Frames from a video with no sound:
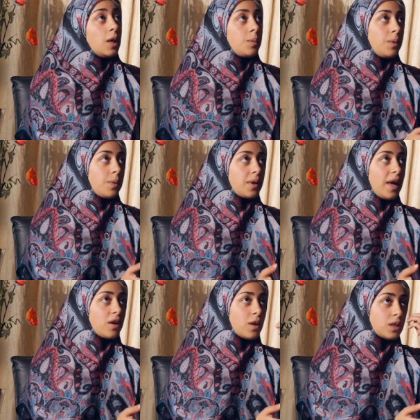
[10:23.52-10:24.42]
People
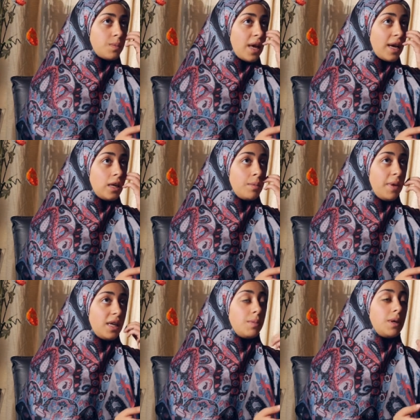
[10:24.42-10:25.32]
can grasp that, and then
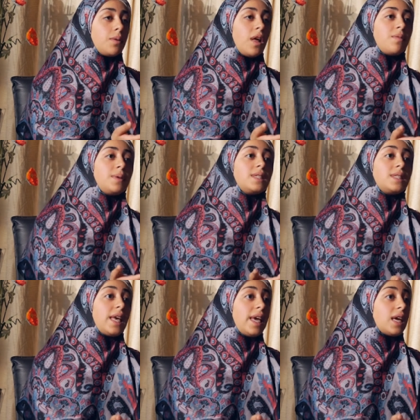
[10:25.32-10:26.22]
many people have been
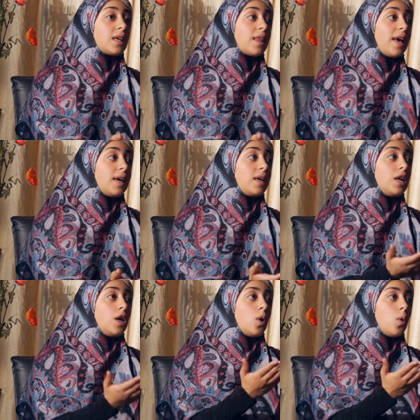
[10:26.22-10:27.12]
saying that
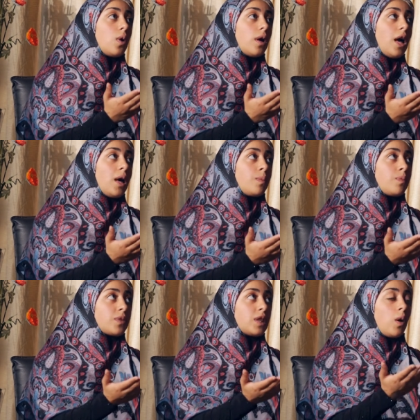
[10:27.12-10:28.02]

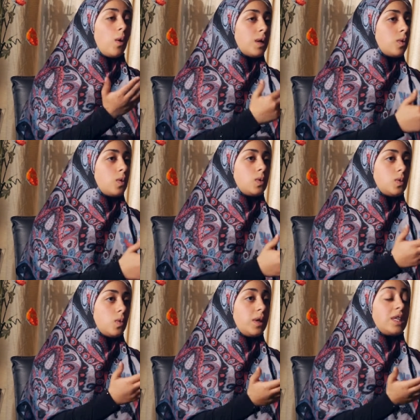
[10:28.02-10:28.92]
the
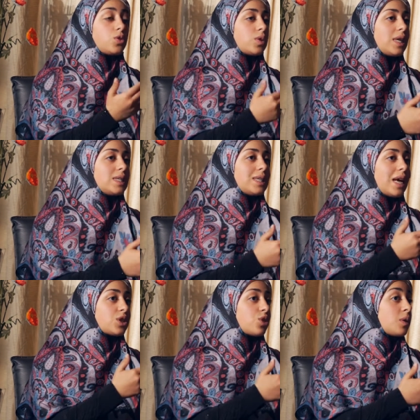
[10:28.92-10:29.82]
Holocaust or history is
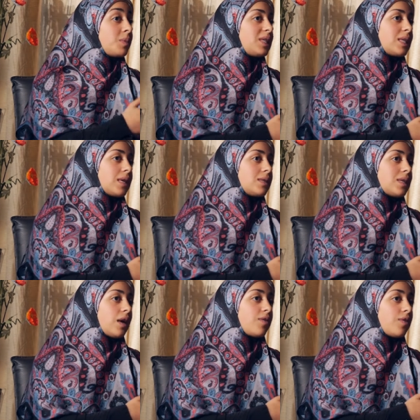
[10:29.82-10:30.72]
actually repeating
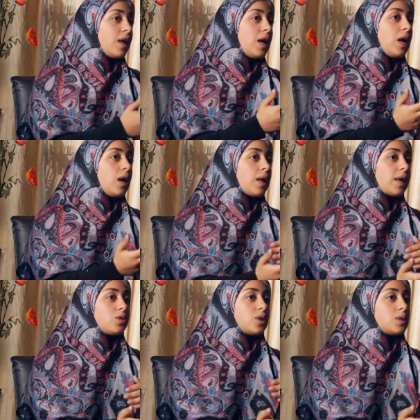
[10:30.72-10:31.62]
itself,
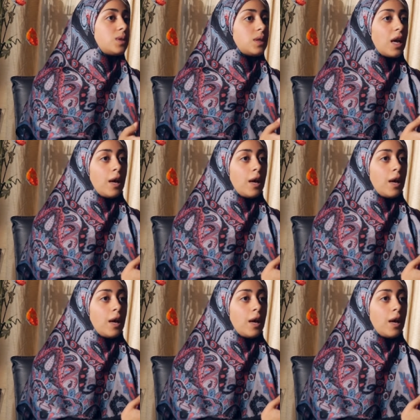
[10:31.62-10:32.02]
like just